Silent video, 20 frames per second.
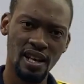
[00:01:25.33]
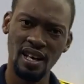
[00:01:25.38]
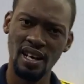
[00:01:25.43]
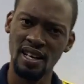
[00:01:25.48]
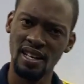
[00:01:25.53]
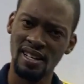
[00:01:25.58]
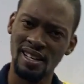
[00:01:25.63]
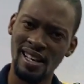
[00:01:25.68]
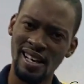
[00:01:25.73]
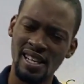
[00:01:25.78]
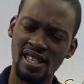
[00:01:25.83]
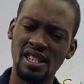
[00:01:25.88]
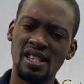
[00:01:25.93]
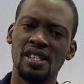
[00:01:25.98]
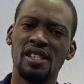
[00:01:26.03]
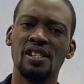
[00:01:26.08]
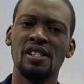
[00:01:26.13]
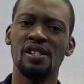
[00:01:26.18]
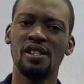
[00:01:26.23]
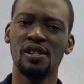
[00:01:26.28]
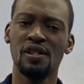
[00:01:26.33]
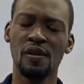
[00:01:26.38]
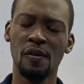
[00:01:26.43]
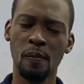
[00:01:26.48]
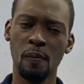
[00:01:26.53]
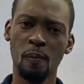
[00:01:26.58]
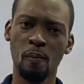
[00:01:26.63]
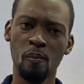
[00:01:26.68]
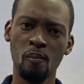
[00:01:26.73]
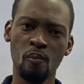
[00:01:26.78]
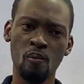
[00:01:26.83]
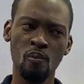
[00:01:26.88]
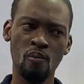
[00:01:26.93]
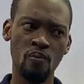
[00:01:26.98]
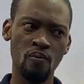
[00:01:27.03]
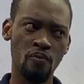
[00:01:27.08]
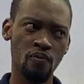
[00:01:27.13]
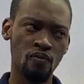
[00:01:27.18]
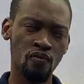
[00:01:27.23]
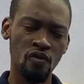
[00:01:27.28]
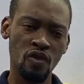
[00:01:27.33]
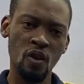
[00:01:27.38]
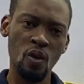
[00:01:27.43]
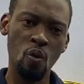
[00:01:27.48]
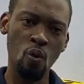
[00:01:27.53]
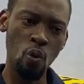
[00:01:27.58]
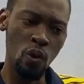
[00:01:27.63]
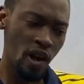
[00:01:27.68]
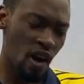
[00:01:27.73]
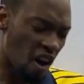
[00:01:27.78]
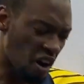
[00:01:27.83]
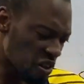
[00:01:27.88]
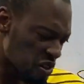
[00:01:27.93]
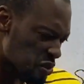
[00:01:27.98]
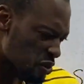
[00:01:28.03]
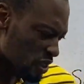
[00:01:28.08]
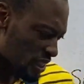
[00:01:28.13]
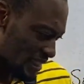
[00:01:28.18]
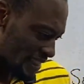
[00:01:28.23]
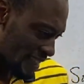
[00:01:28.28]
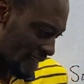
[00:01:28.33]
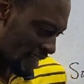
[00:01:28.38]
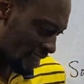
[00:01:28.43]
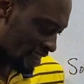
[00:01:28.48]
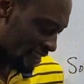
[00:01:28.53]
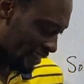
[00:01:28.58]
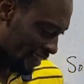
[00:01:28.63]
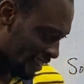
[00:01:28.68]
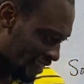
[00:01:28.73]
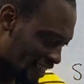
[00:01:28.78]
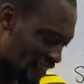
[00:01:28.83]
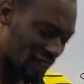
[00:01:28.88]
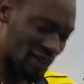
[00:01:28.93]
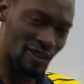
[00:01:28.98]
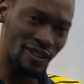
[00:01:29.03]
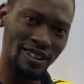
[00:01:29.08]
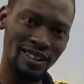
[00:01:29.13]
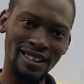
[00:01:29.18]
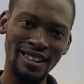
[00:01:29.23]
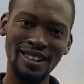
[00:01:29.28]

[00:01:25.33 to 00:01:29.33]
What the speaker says: and gases. We also sat down